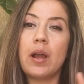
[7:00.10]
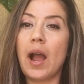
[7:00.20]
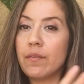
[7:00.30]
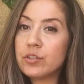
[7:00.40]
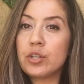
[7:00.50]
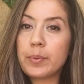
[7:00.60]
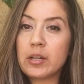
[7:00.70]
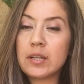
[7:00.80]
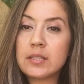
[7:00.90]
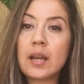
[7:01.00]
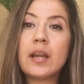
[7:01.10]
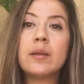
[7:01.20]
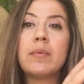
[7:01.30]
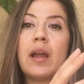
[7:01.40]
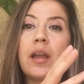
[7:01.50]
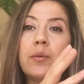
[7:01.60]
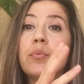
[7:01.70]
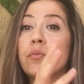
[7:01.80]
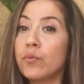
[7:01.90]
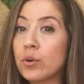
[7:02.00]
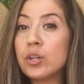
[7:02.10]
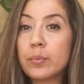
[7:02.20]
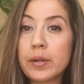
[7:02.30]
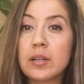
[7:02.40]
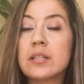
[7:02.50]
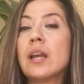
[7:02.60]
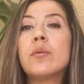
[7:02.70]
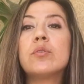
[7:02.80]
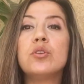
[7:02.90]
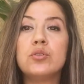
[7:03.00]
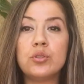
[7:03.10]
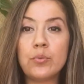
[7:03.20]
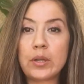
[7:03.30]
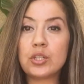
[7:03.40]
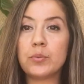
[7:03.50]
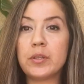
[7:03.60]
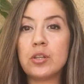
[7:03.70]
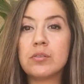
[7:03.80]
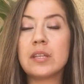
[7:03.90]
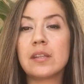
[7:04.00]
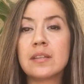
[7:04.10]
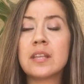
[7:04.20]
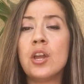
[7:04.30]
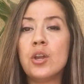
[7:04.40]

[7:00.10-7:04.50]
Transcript: after your period time and before your period time, you do want to be using these.